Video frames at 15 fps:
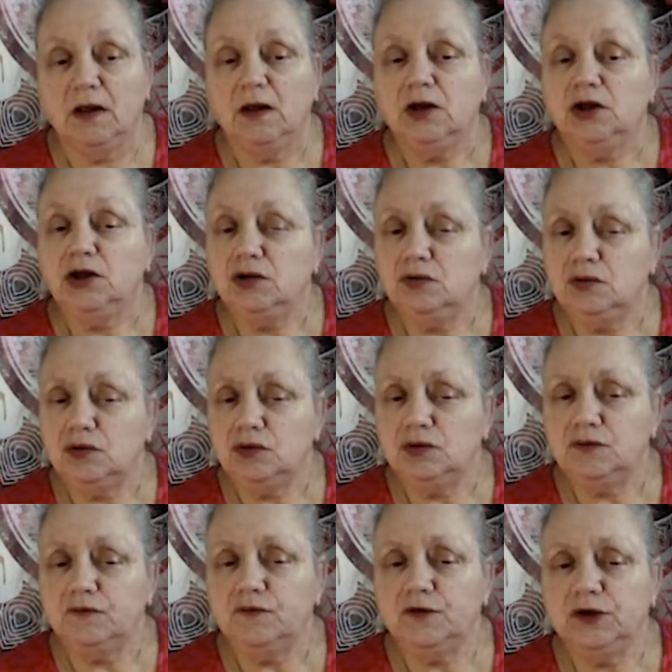You could
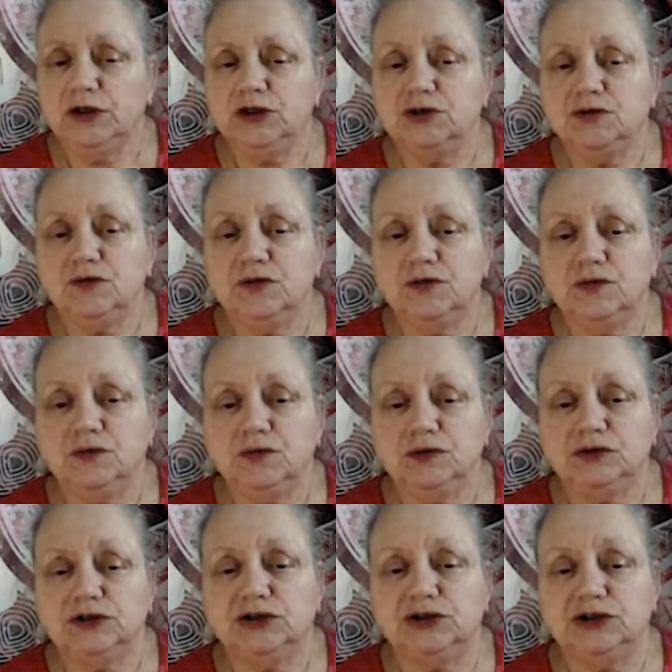find your
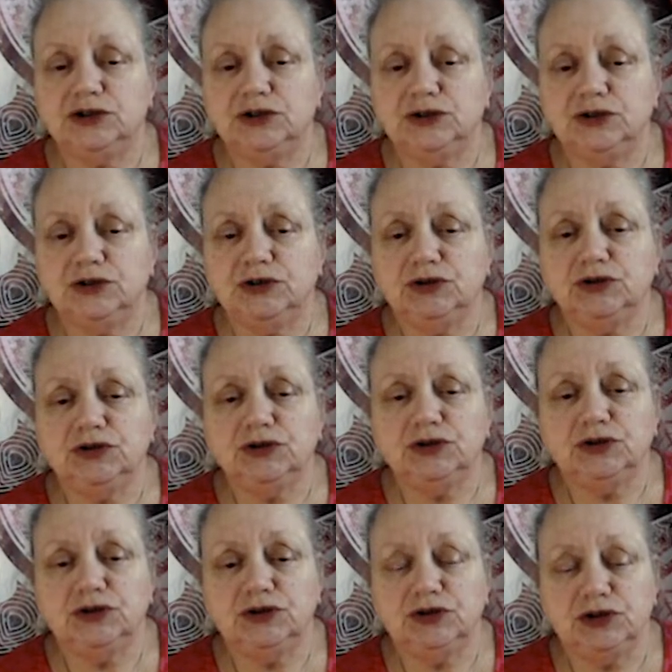thoughts turn,
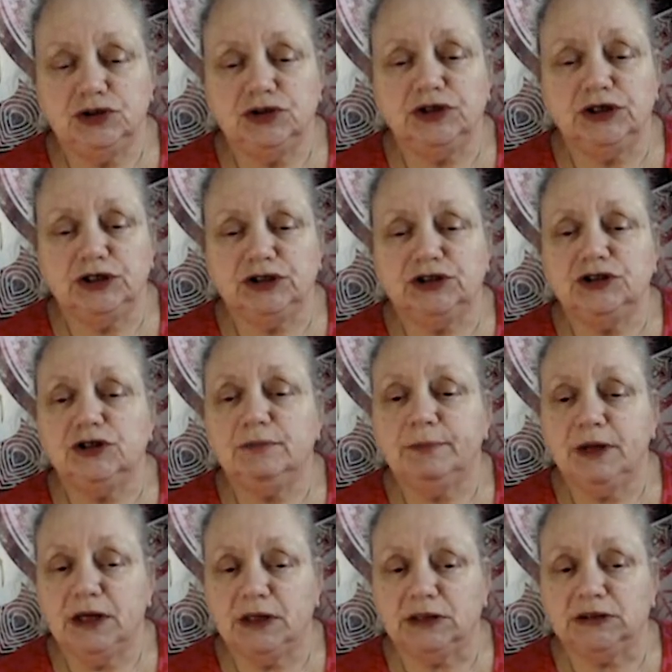turning to the
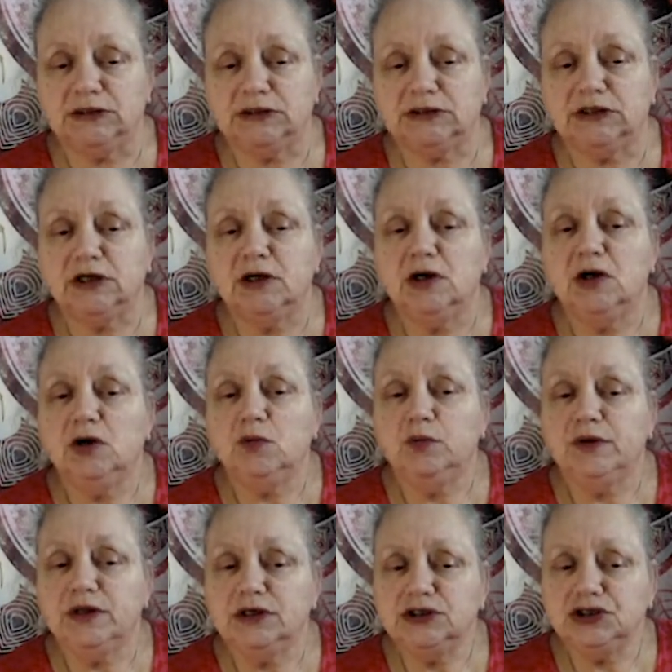past with a
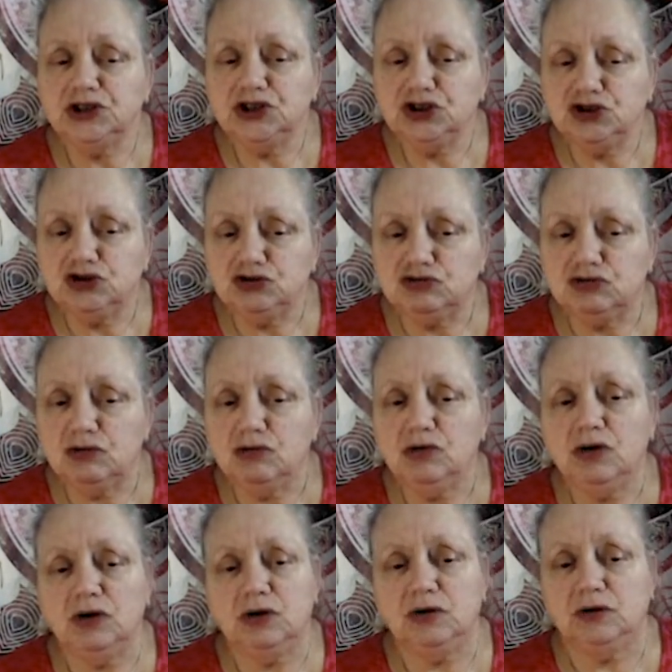strong
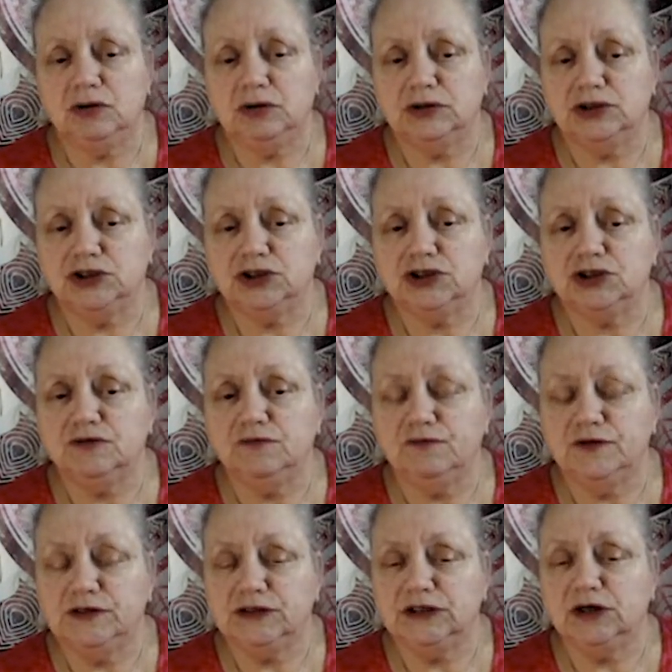urge to
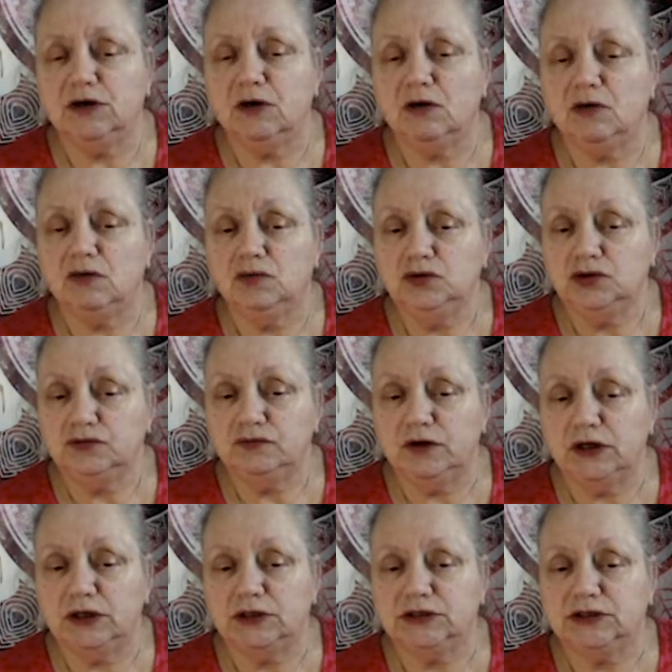visit older
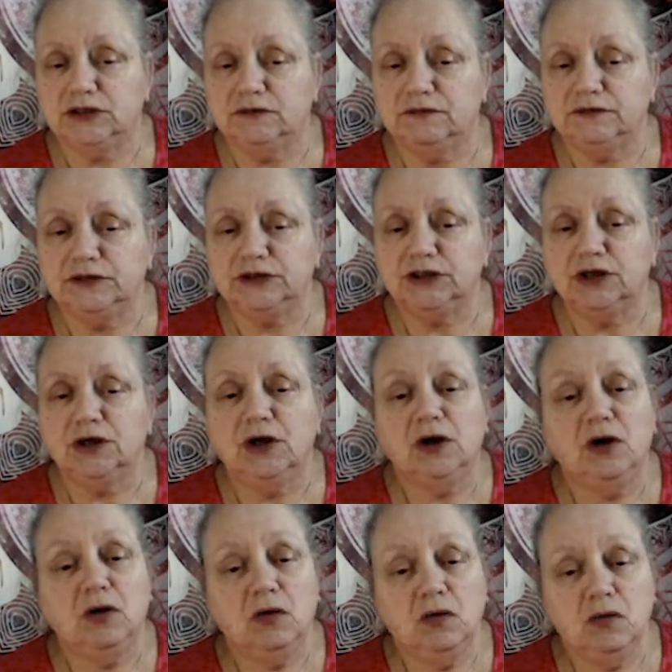relatives
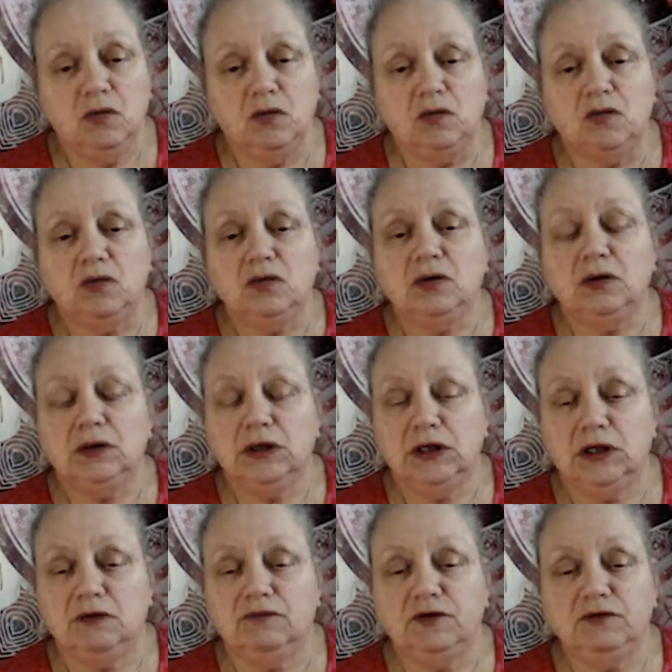or
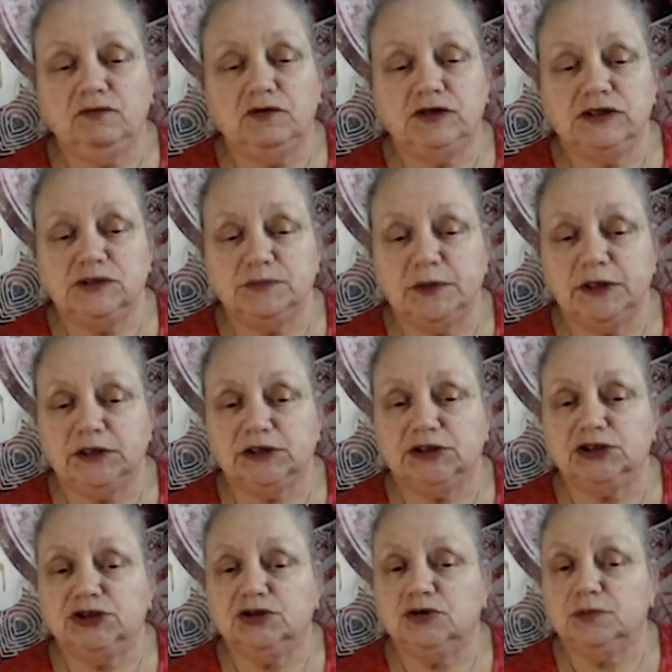giving respect to
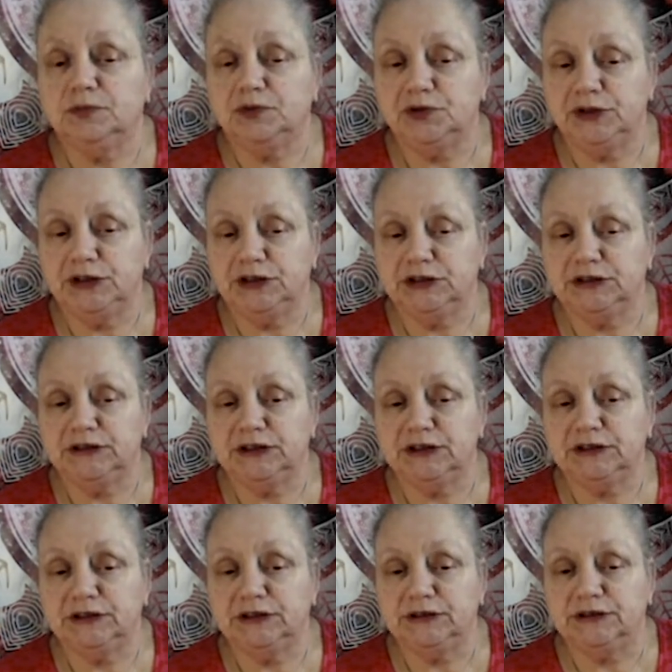your
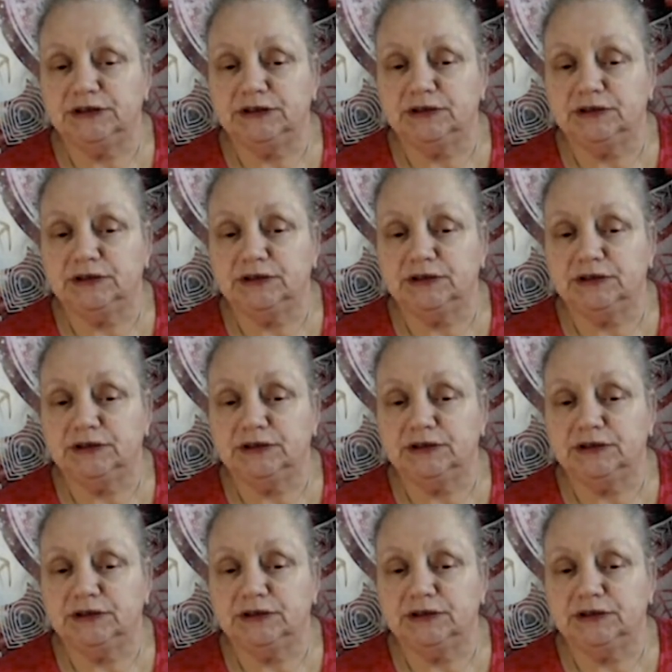predecessors.